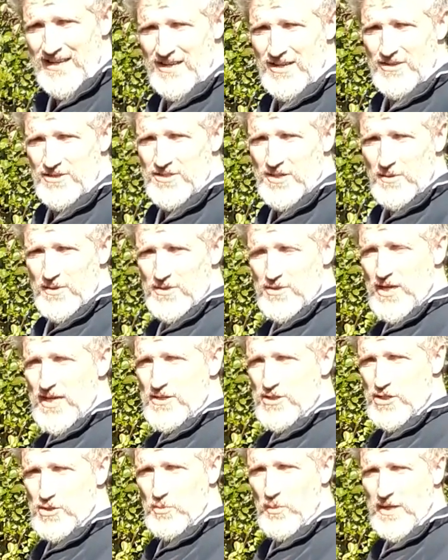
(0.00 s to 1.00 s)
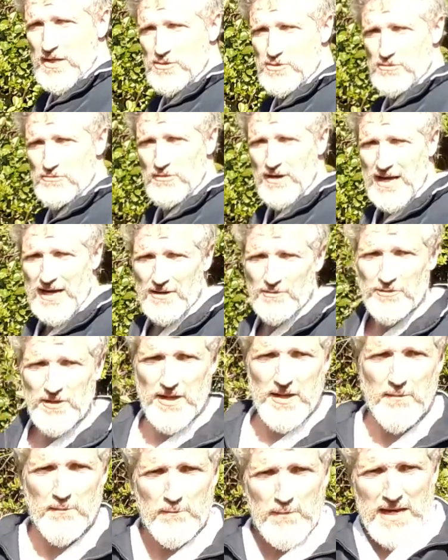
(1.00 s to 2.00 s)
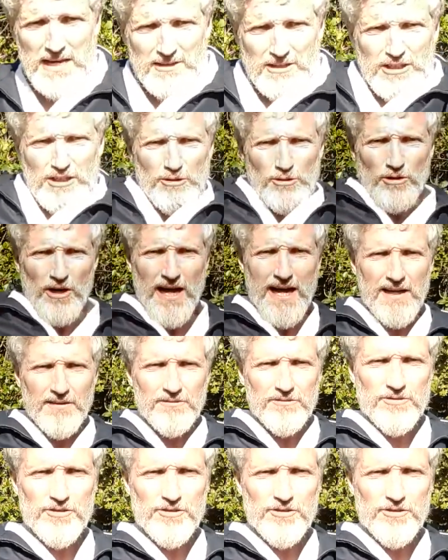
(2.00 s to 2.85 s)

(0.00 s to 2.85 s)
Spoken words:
So it swings around and it meets your hand,